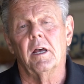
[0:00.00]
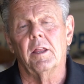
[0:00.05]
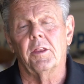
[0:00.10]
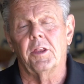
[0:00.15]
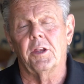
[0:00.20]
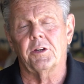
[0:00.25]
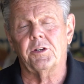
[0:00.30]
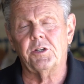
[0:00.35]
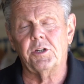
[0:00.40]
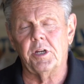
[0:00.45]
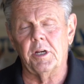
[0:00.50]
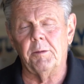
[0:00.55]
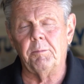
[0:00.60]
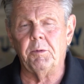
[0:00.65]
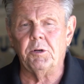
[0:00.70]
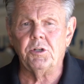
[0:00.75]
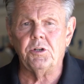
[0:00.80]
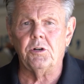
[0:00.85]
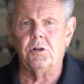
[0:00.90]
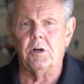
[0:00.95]
The
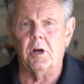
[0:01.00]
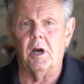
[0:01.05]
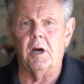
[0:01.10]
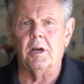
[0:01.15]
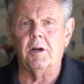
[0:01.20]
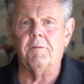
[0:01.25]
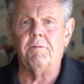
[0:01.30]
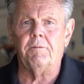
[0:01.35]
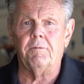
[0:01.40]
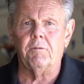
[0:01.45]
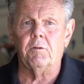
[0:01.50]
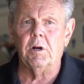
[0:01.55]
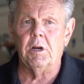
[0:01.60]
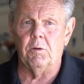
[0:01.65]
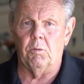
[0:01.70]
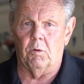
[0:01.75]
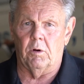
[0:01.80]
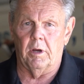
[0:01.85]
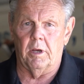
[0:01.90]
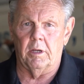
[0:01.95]
temperature on a
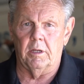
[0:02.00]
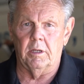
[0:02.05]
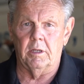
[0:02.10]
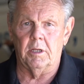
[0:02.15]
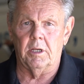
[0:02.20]
freeway